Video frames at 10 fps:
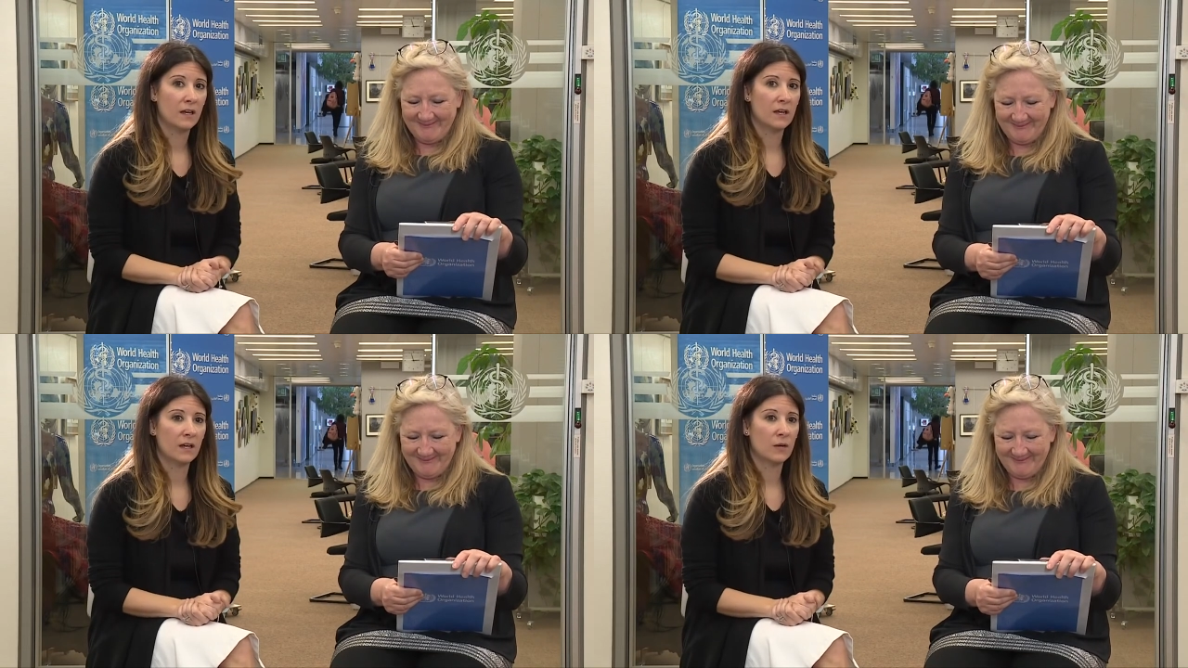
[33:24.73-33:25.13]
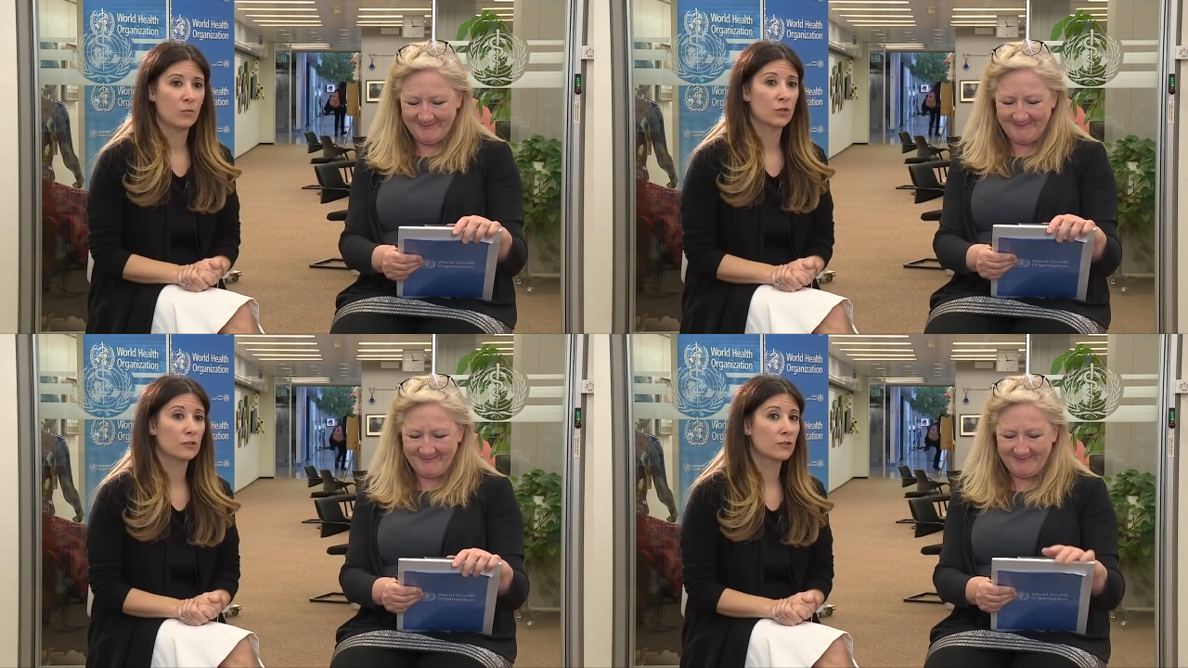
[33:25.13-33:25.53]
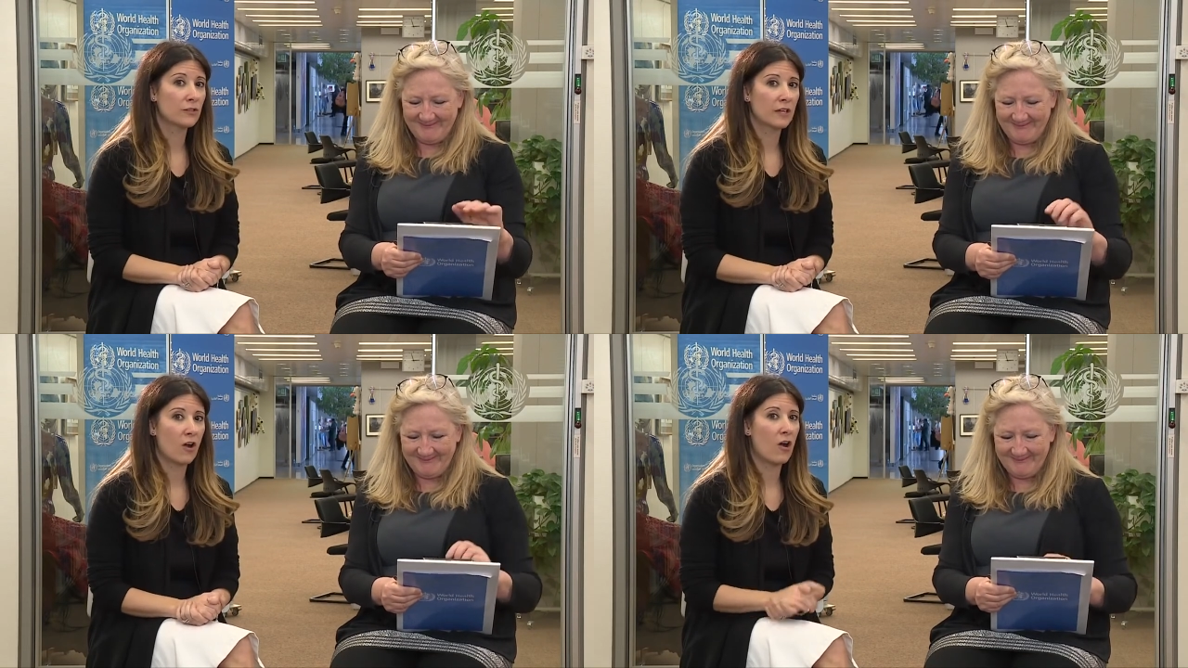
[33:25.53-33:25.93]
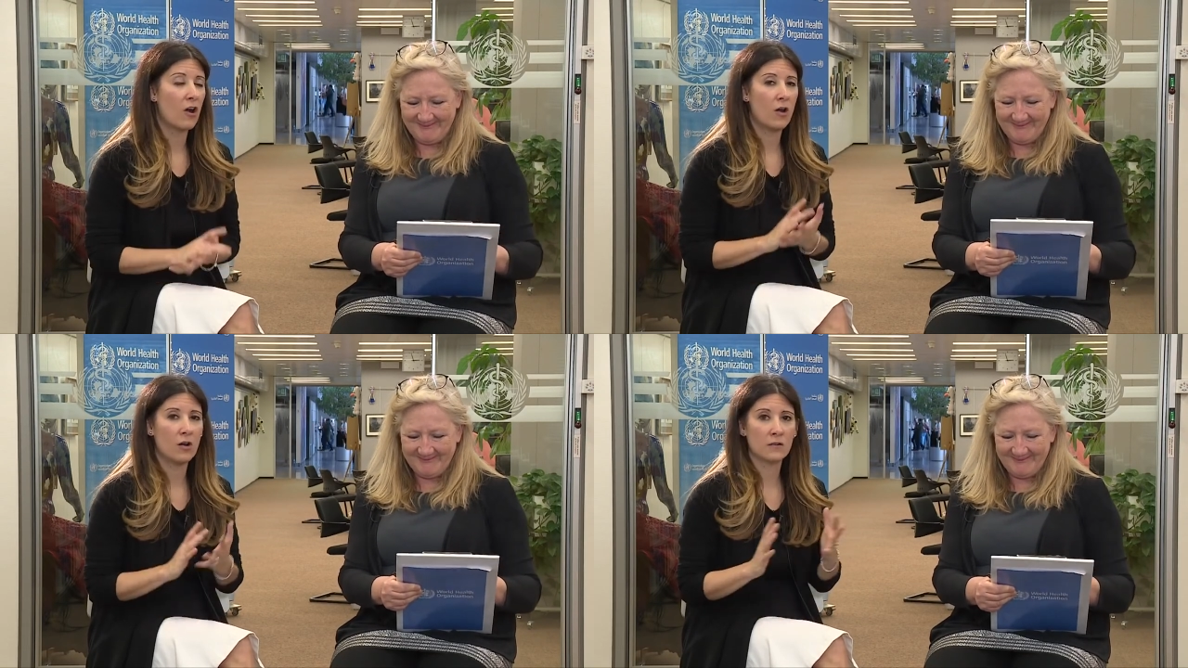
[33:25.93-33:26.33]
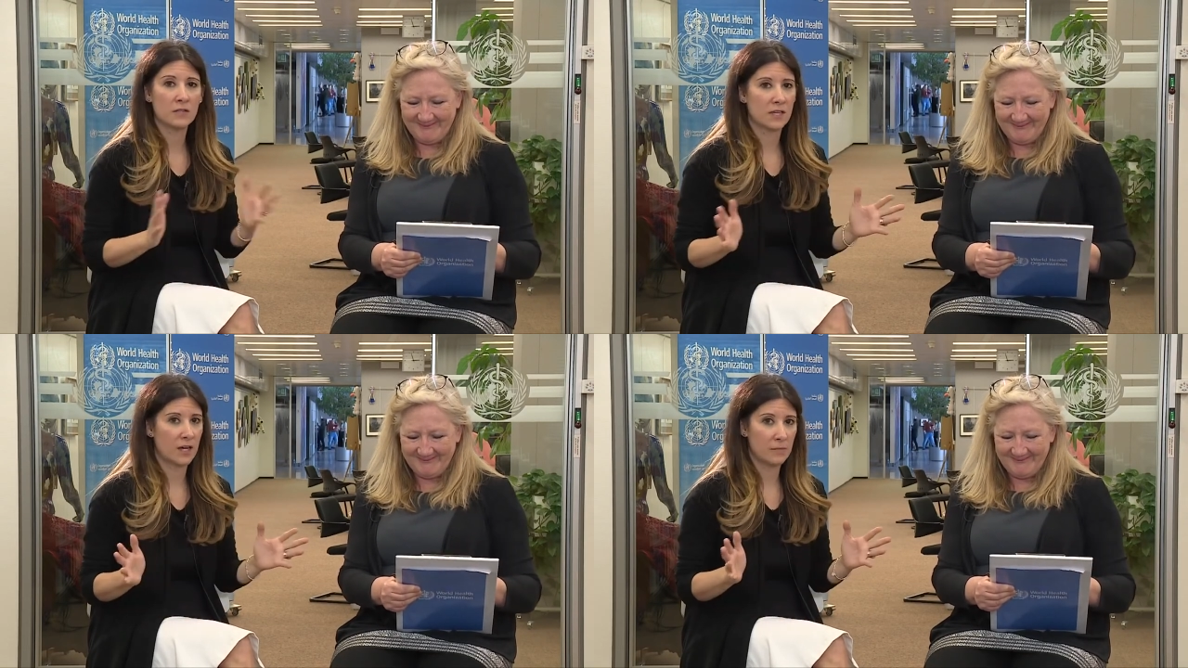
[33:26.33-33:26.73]
Speaker 1: Uh, we're learning all
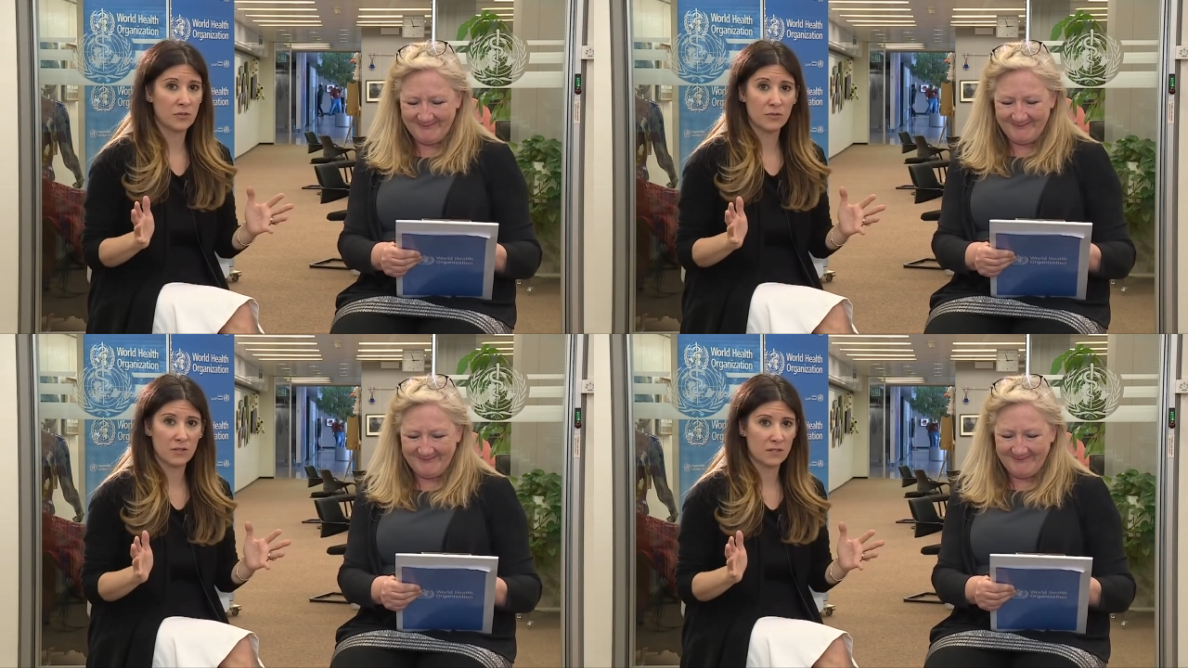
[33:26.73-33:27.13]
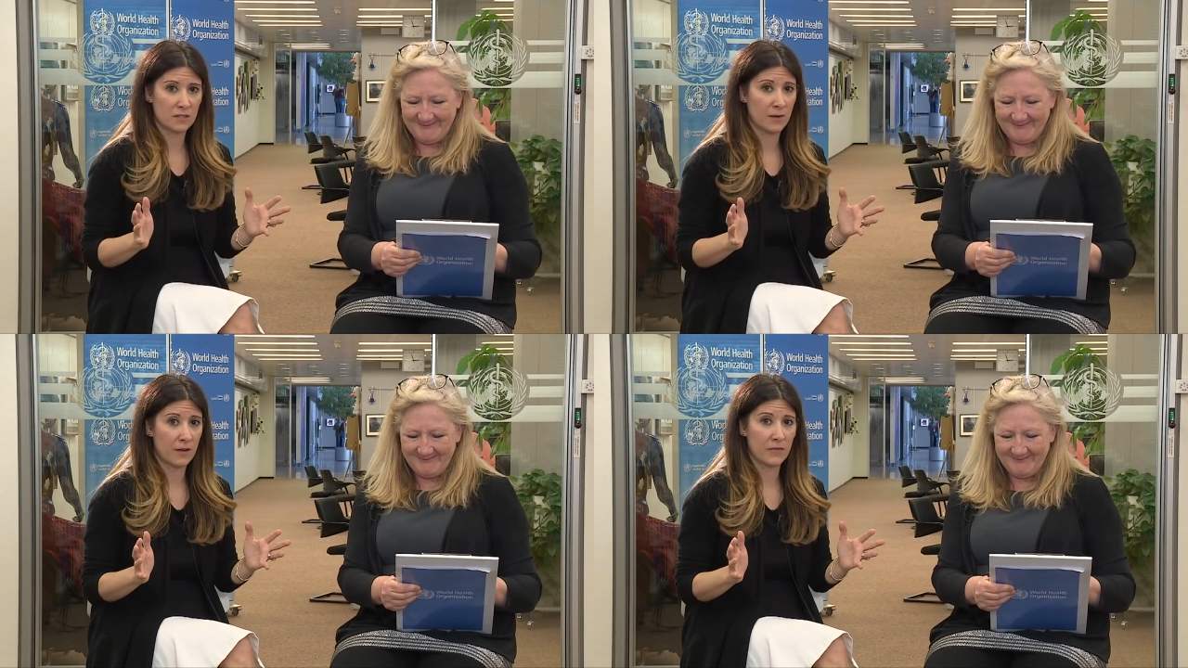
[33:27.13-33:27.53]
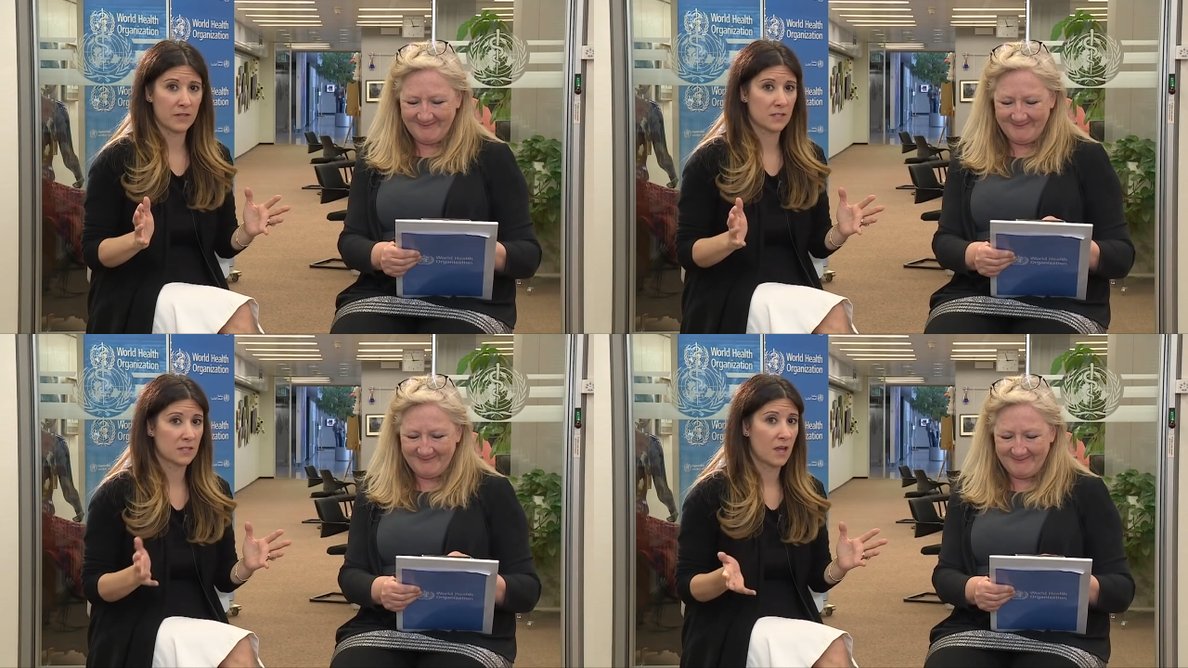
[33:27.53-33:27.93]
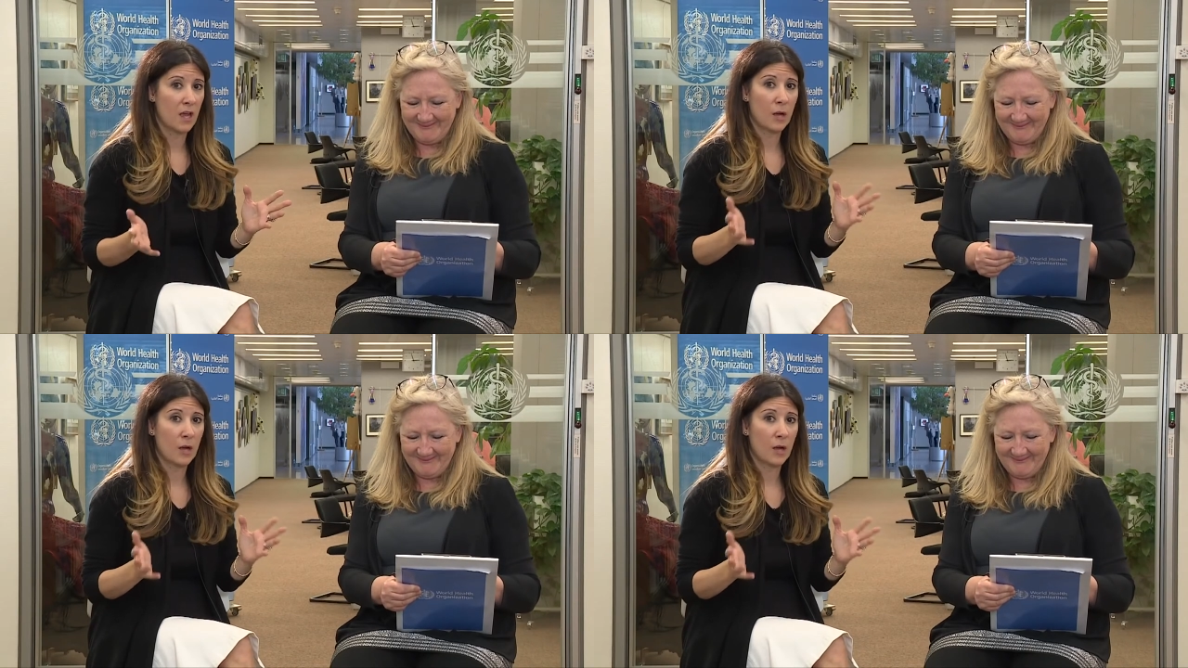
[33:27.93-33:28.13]
the time new things about this.